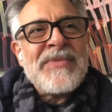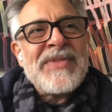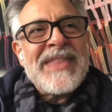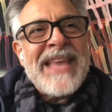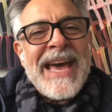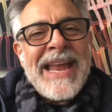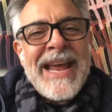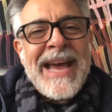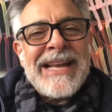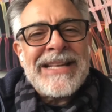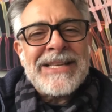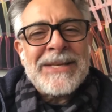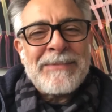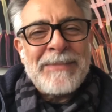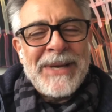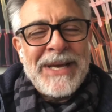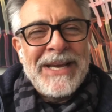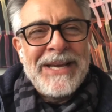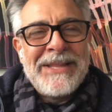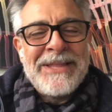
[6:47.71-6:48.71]
that had to
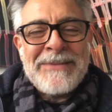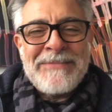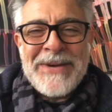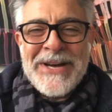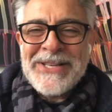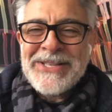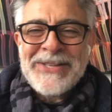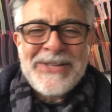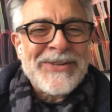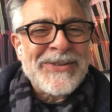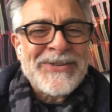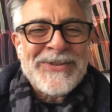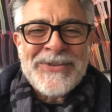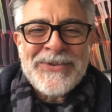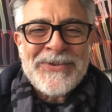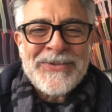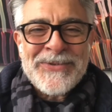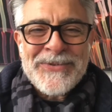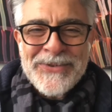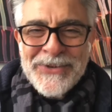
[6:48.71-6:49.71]
be the most
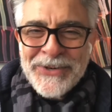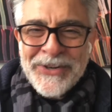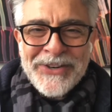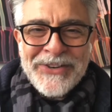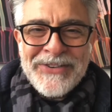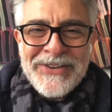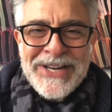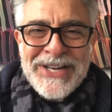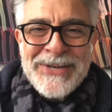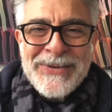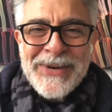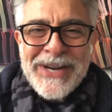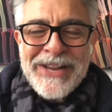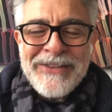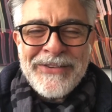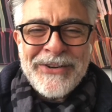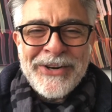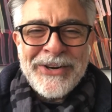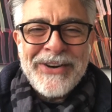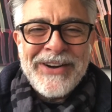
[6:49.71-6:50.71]
extraordinary
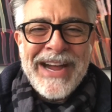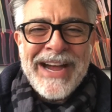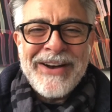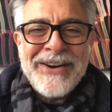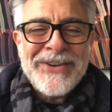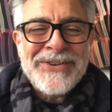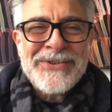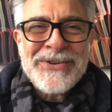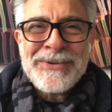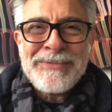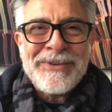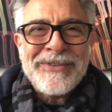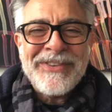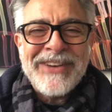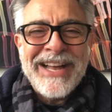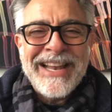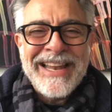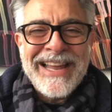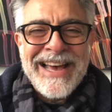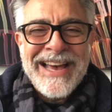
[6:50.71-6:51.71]
24-hour trip of
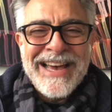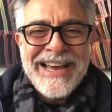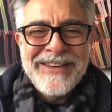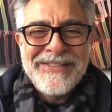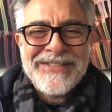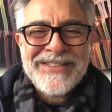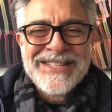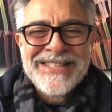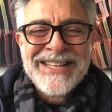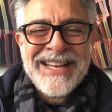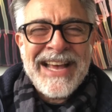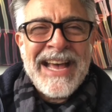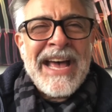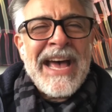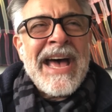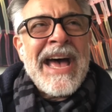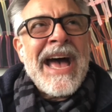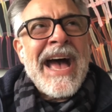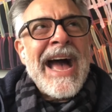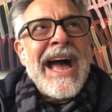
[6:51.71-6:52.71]
our lives.
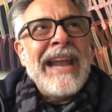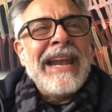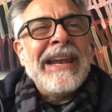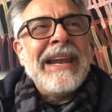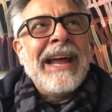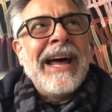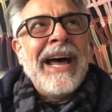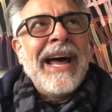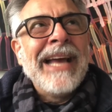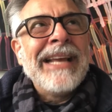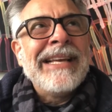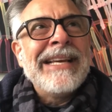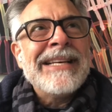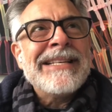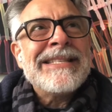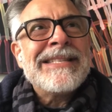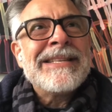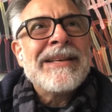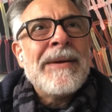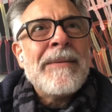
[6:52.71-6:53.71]
And I
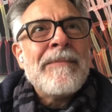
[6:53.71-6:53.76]
guess